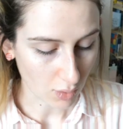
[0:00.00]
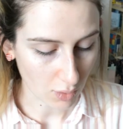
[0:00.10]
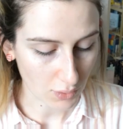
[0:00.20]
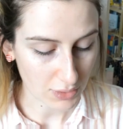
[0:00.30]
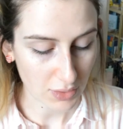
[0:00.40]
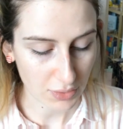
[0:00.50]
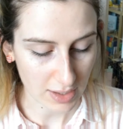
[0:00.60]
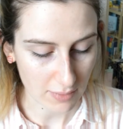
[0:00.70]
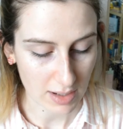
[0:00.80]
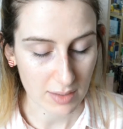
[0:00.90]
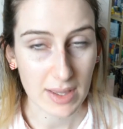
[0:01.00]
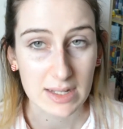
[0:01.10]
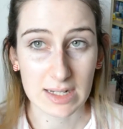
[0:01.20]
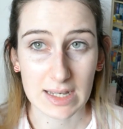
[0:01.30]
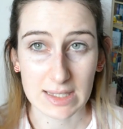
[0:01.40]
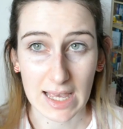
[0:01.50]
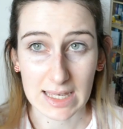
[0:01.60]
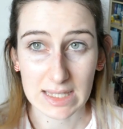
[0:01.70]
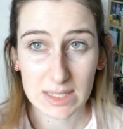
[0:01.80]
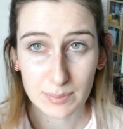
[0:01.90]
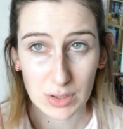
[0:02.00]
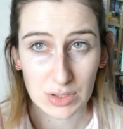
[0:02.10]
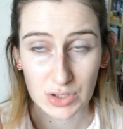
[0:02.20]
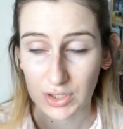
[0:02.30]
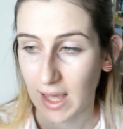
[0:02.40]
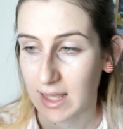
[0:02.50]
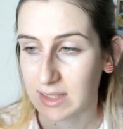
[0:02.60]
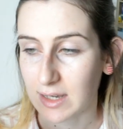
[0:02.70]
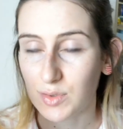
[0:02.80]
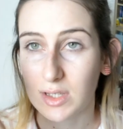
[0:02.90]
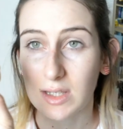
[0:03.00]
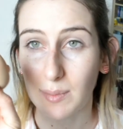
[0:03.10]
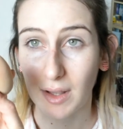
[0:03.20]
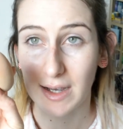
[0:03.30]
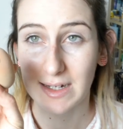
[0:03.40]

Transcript: Or the other thing I recommend is a sponge and I've just applied